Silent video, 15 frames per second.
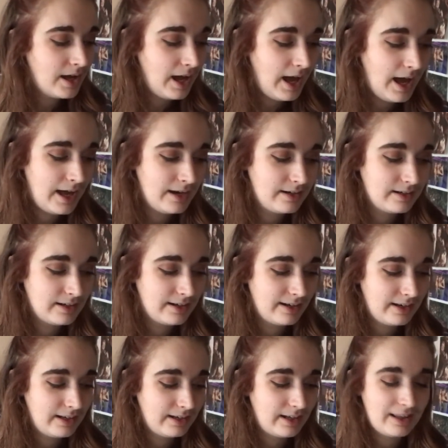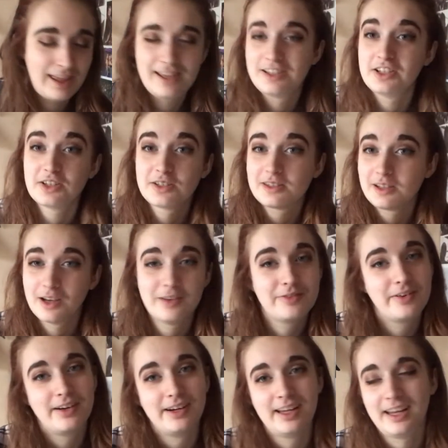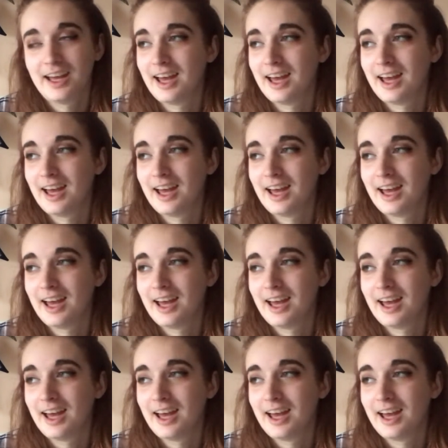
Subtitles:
and it's just so funny.